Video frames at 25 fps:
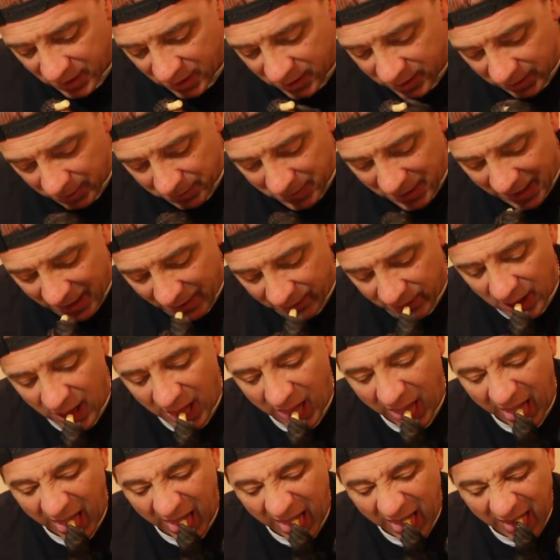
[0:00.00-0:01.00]
Let me
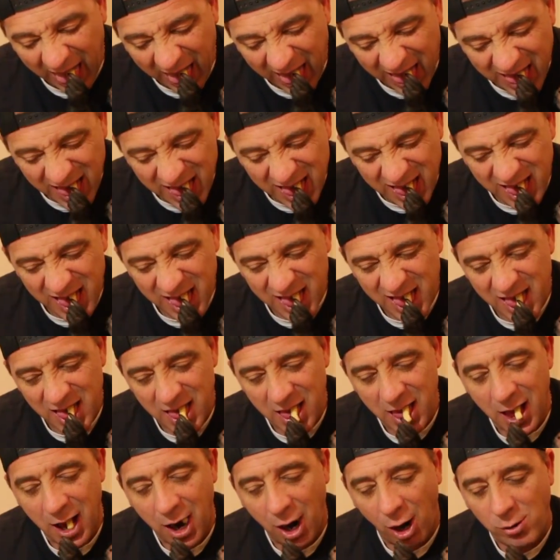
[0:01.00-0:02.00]
have it.
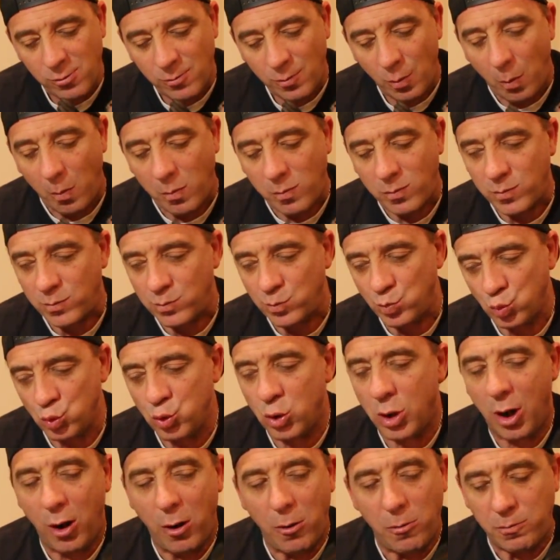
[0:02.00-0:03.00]

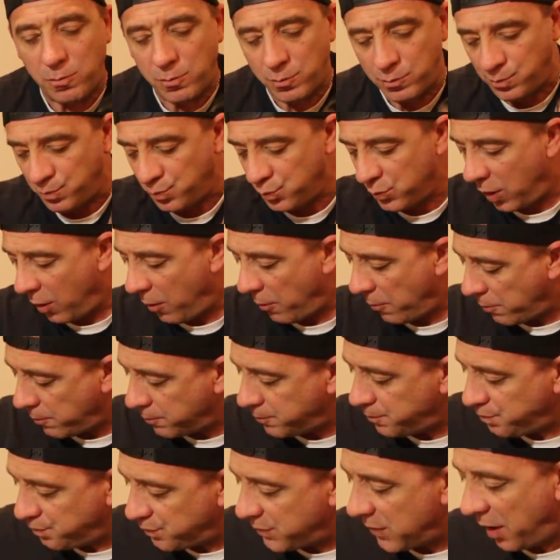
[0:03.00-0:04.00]
Okay.
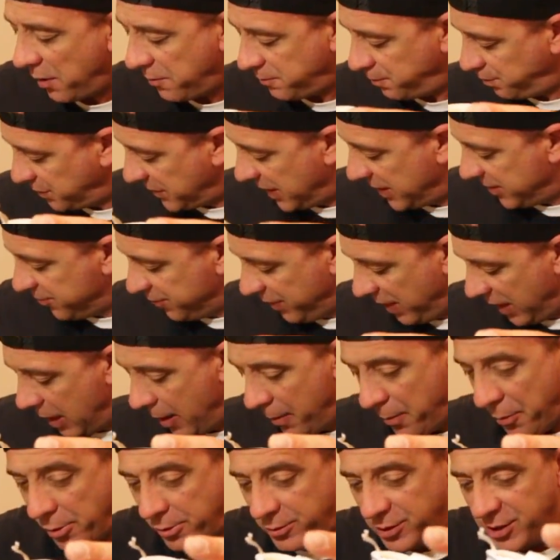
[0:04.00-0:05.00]
That's
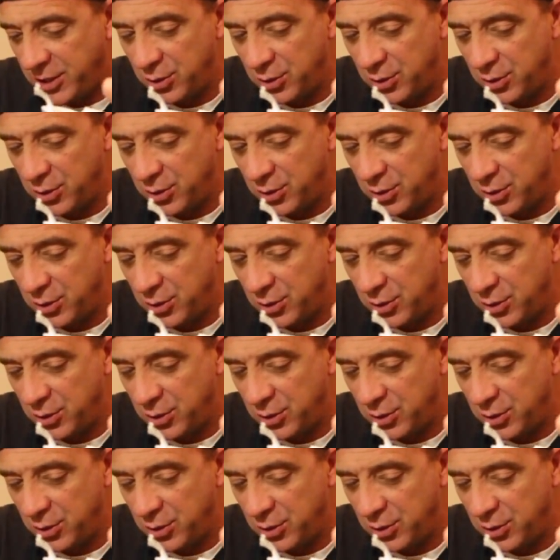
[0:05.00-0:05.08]
fine, Boo.